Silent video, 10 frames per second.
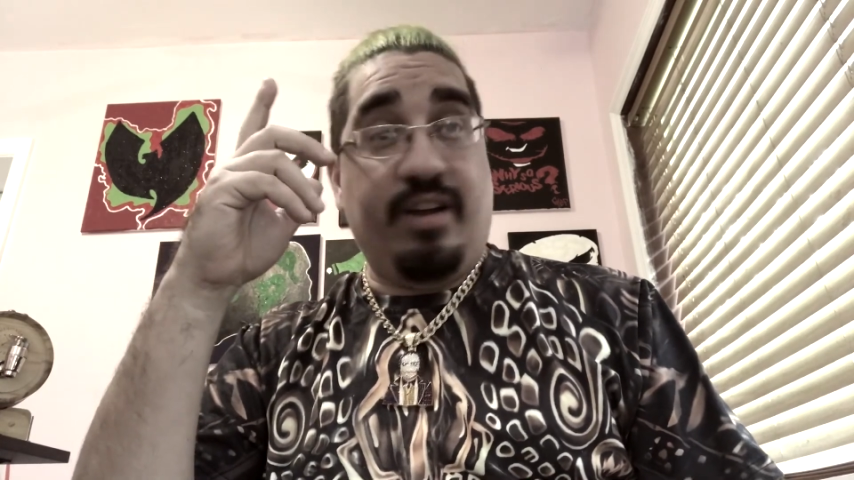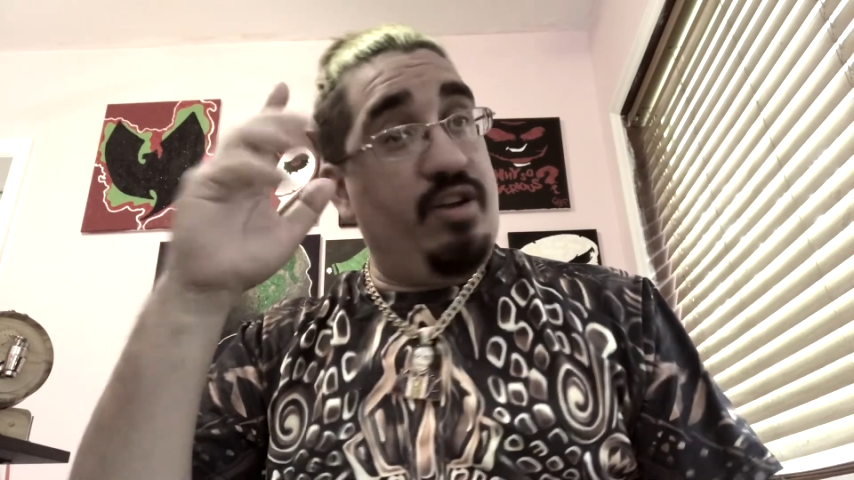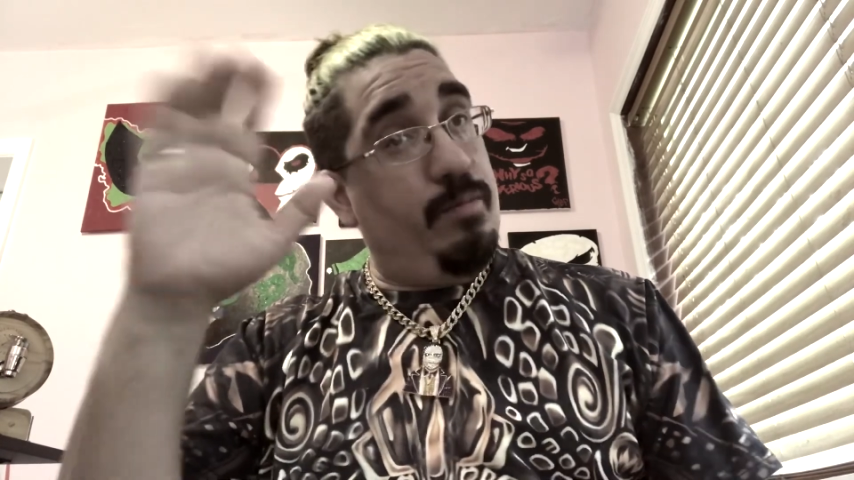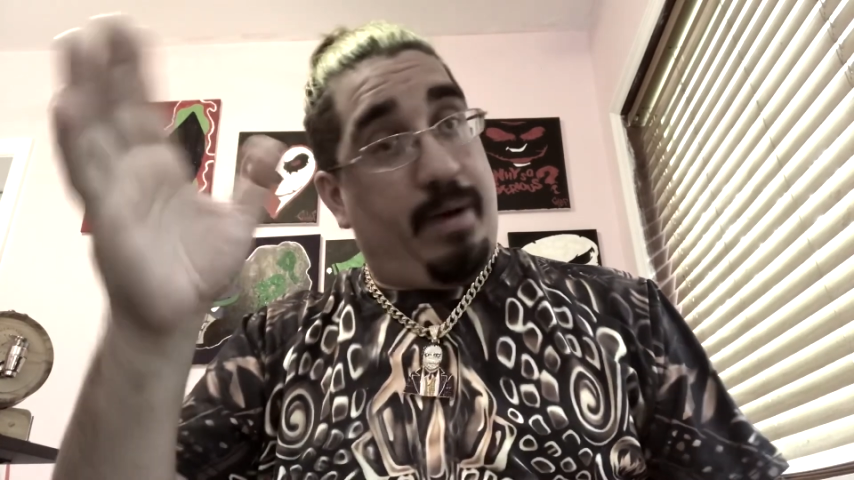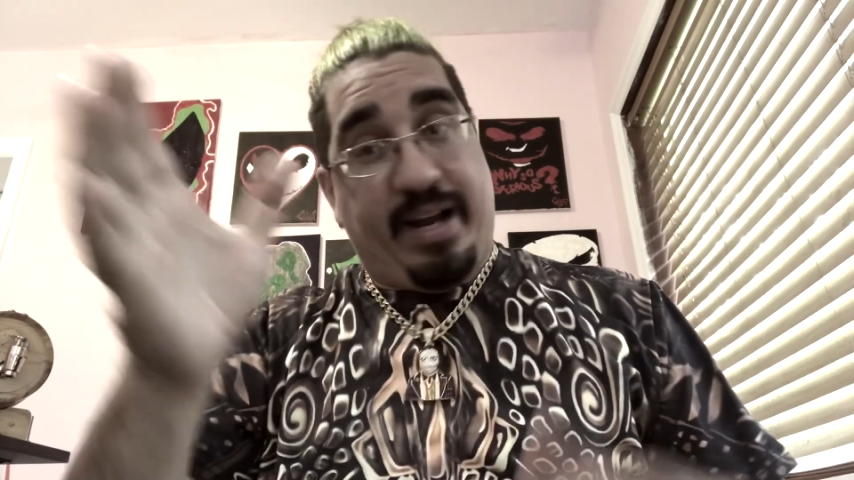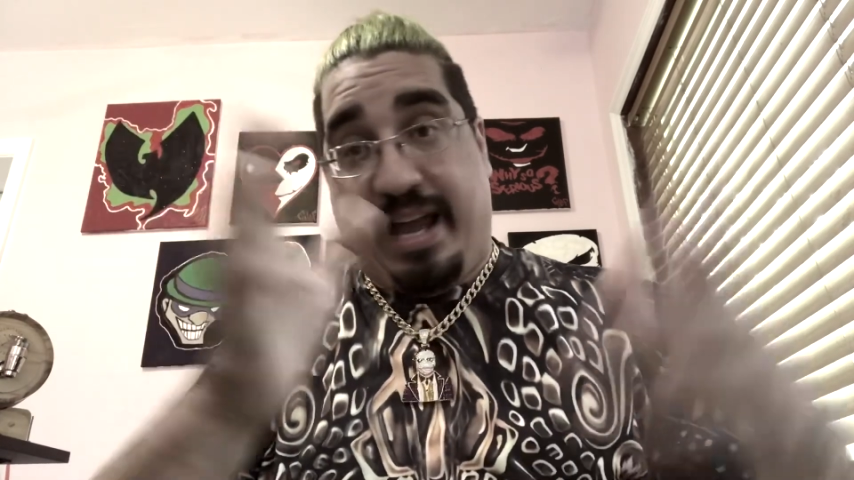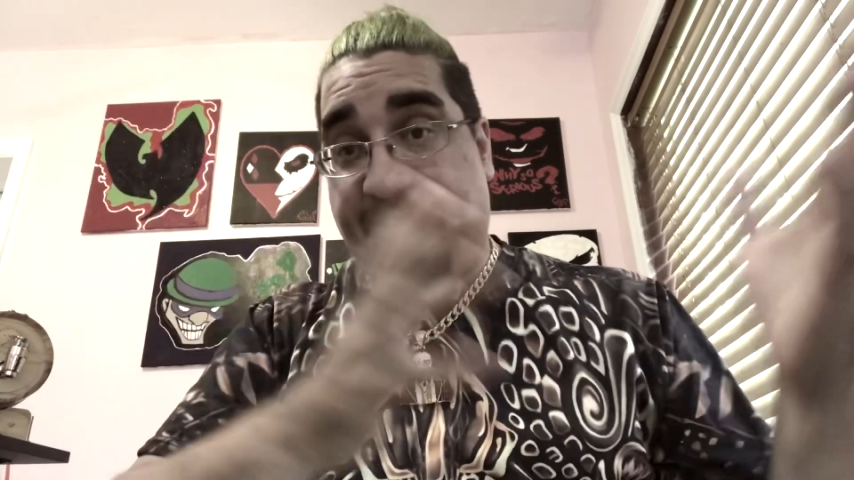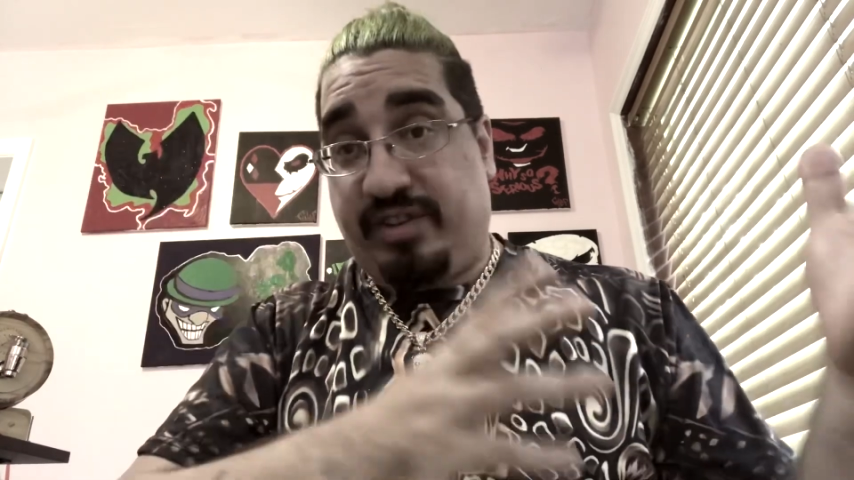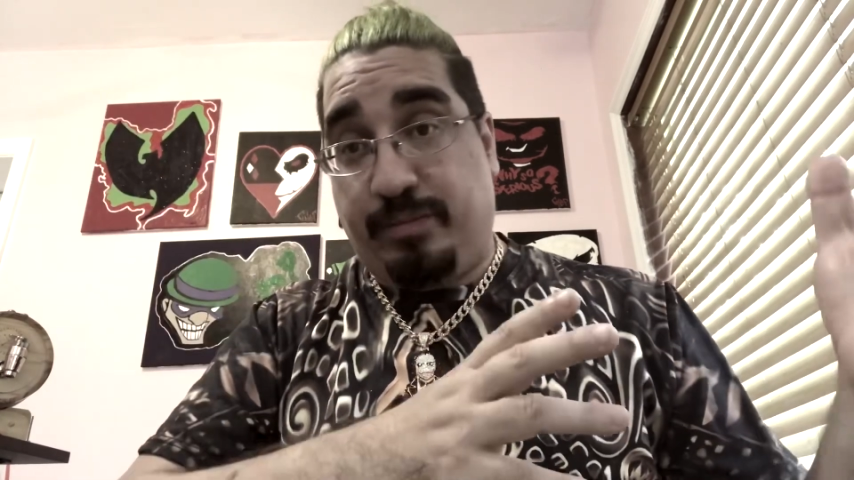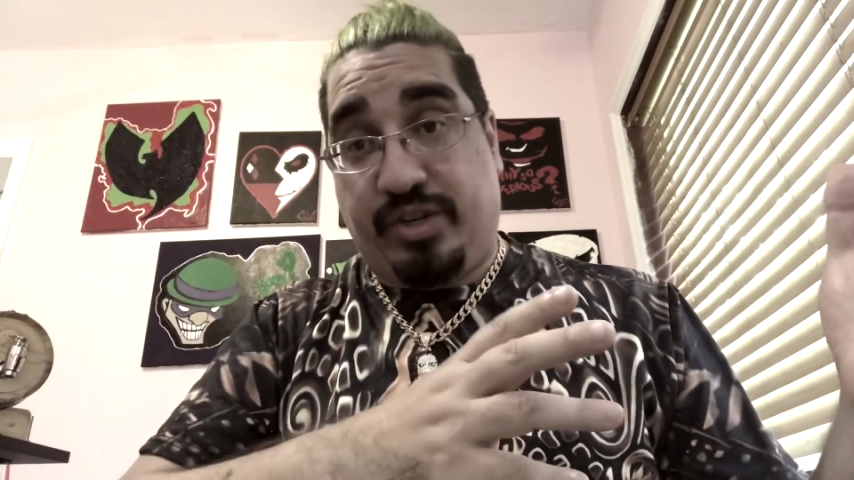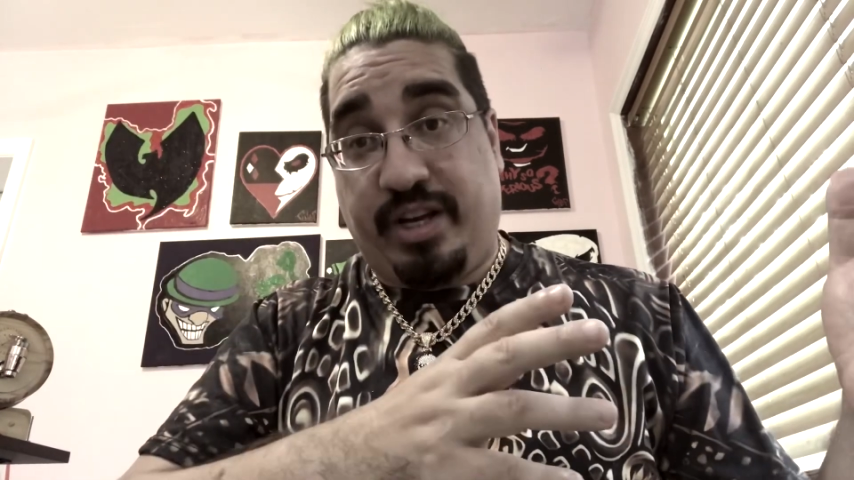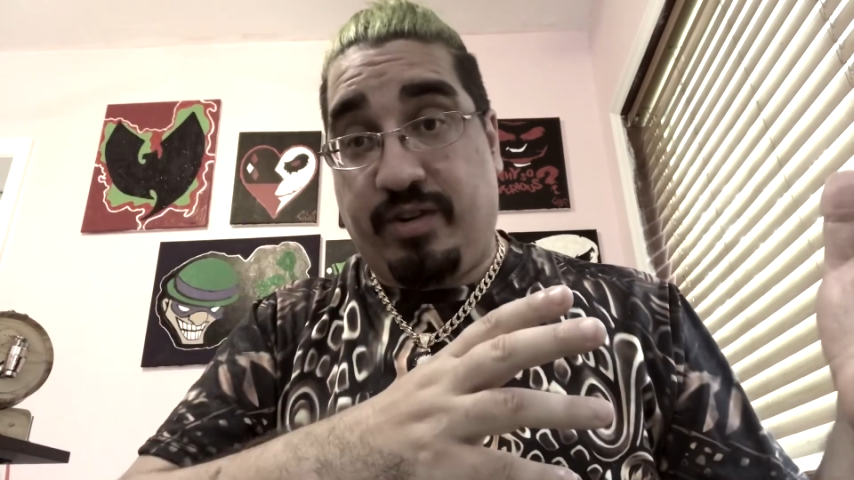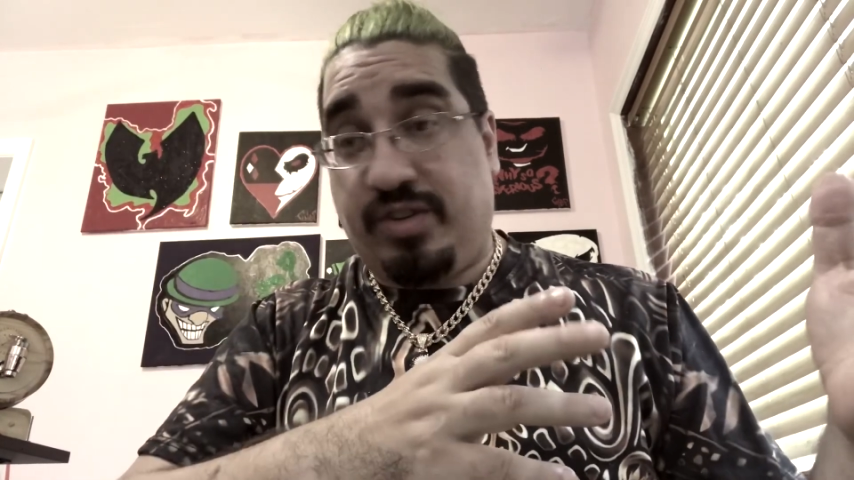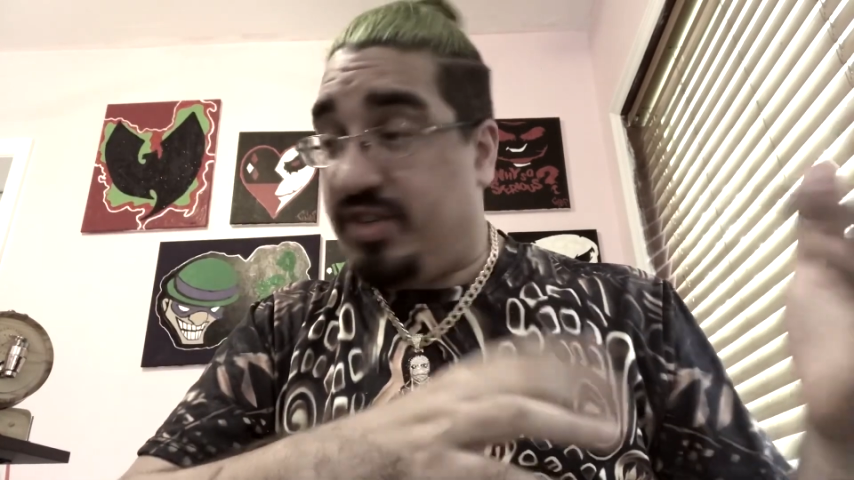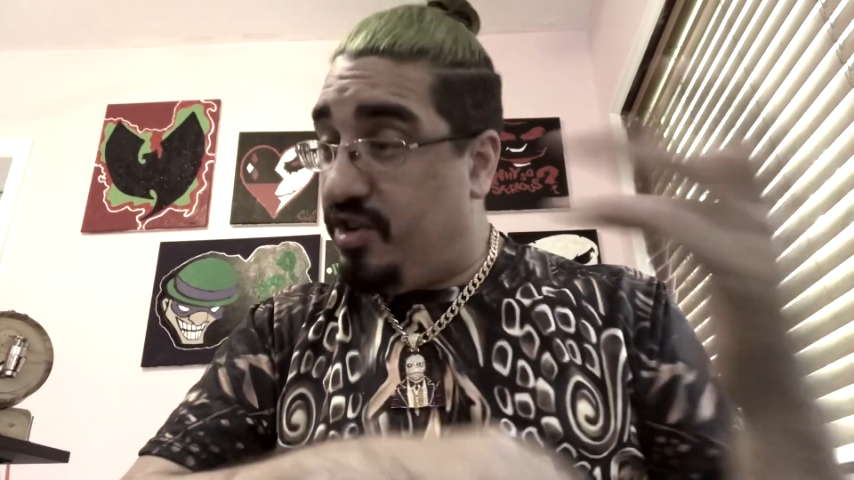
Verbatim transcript: you might have some cheers,